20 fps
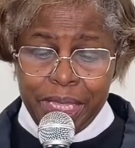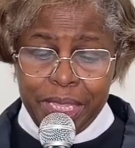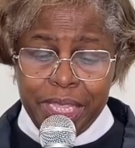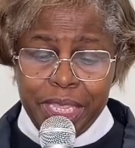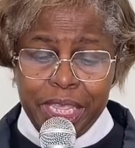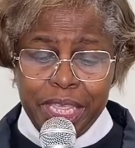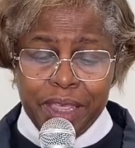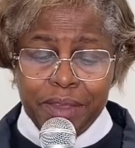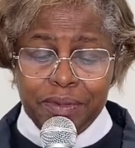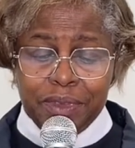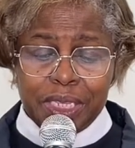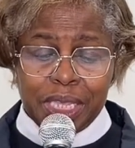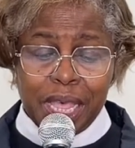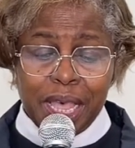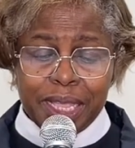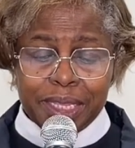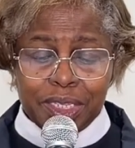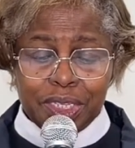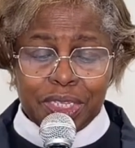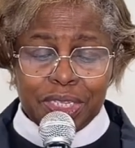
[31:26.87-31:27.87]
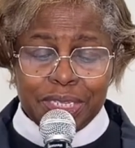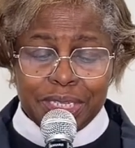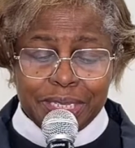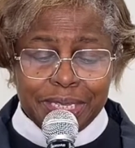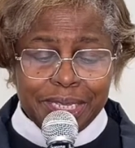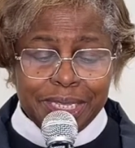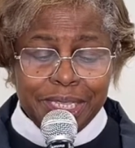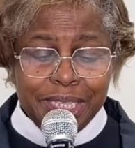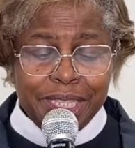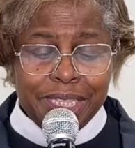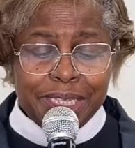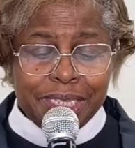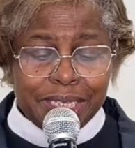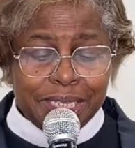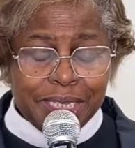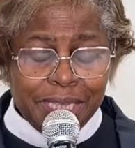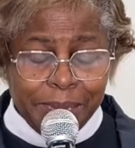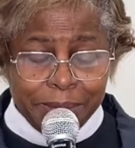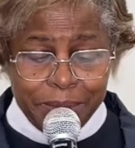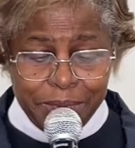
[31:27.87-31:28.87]
gives us this
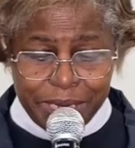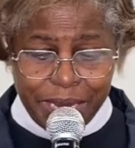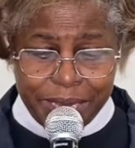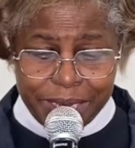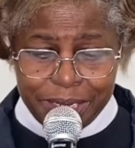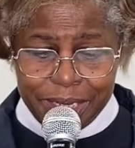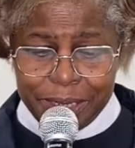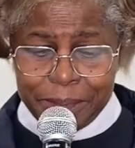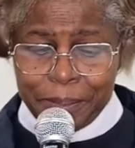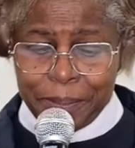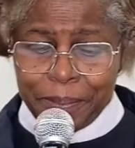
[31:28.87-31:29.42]
subject.